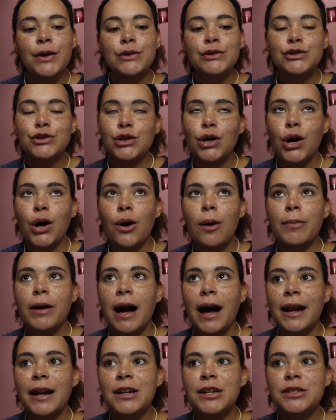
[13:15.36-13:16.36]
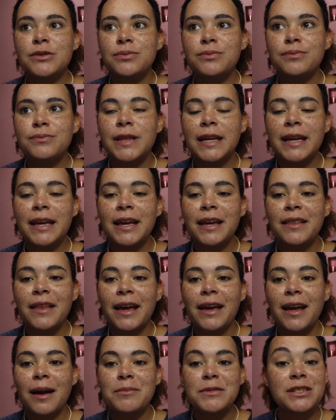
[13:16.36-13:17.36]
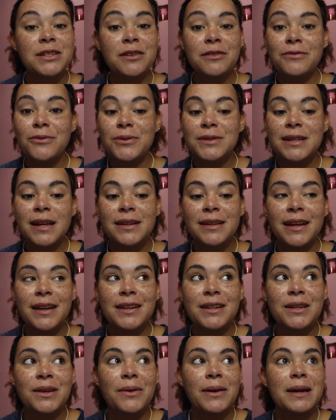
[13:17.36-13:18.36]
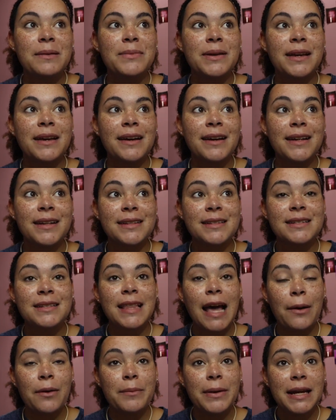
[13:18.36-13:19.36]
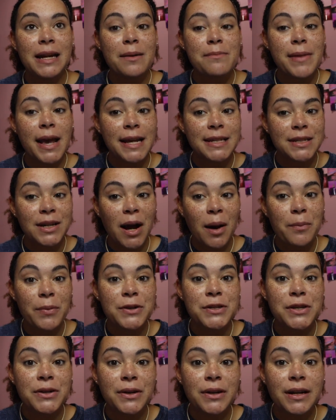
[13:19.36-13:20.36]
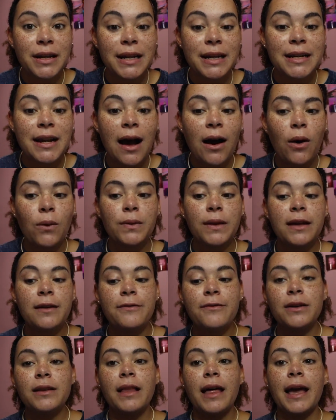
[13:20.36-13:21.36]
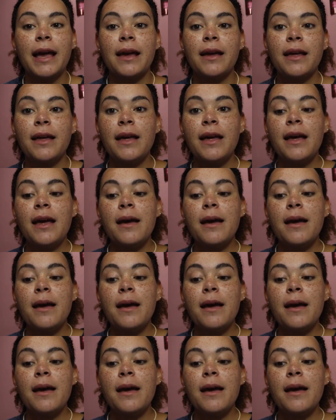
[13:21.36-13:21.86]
So I'm kind of just thinking like I'm just gonna full send it and do it, because that would be an amazing opportunity, not only for like